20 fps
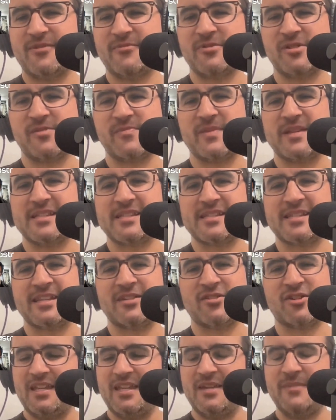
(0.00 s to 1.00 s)
Which means that
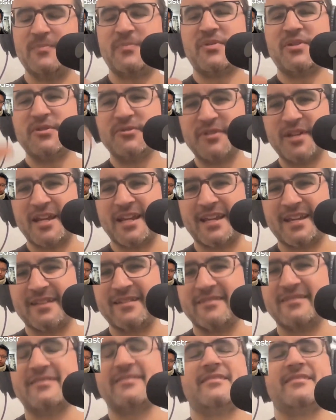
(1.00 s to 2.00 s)
you're imputing